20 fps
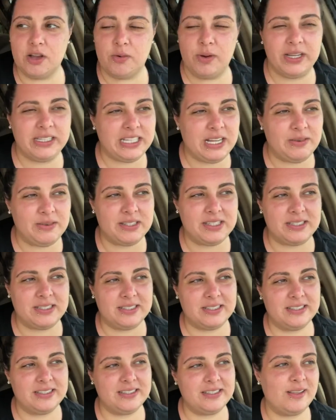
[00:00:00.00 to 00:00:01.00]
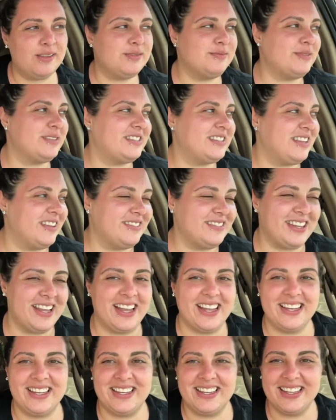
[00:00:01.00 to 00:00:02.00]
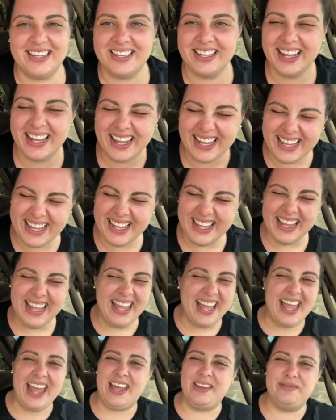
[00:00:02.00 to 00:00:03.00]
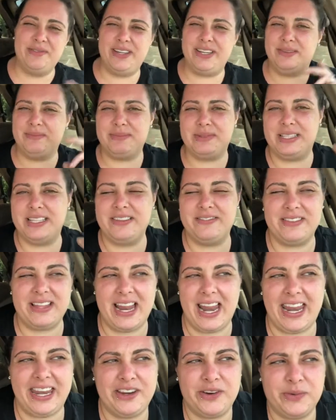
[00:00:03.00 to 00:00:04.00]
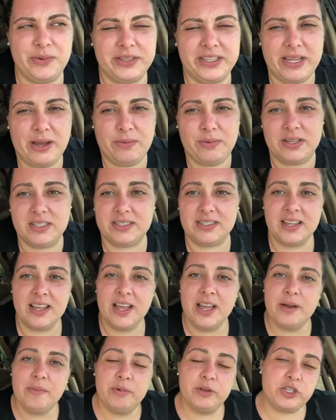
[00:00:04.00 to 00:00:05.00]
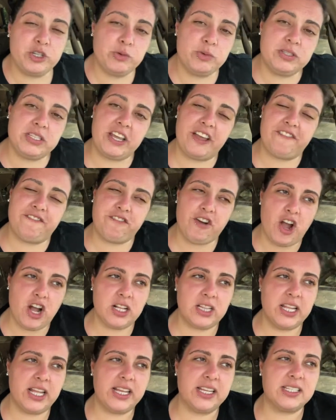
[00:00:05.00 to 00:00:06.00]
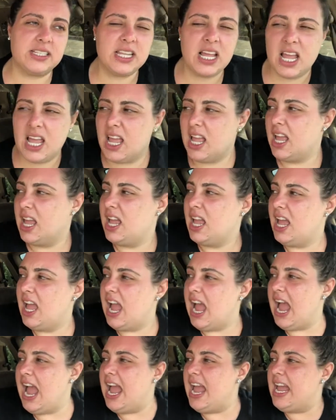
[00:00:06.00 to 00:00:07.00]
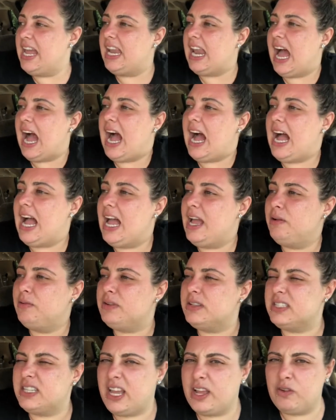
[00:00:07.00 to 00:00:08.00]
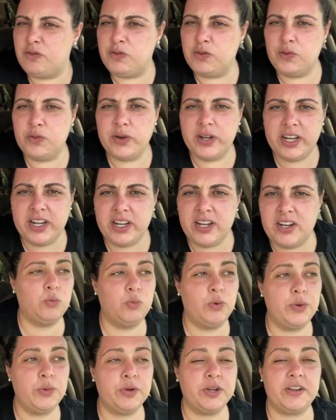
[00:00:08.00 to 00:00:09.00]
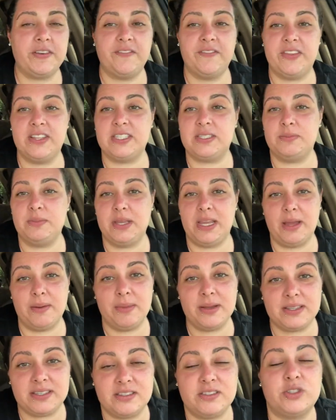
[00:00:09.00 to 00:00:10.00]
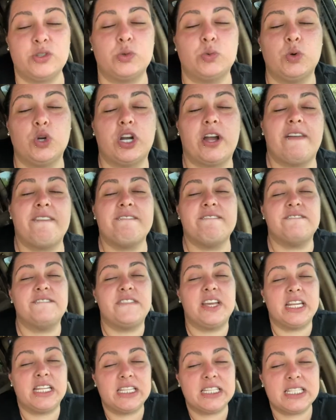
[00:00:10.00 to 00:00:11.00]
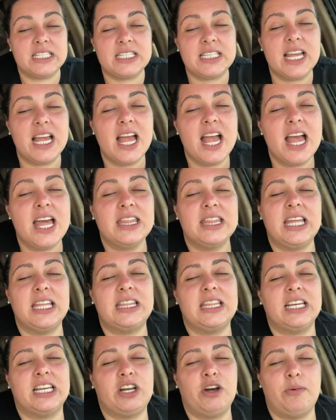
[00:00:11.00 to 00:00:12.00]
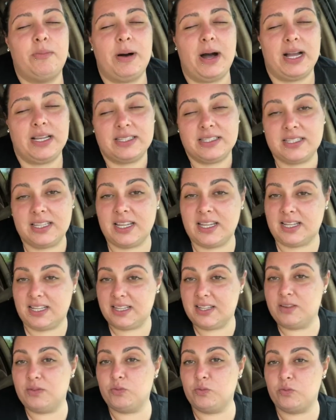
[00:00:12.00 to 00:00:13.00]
Oh wait, that was my stepdad. And we didn't believe that. I don't know what that was. But she was like, frog legs. And I was like, for real? We were convinced, me and my sisters were convinced that the kielbasa,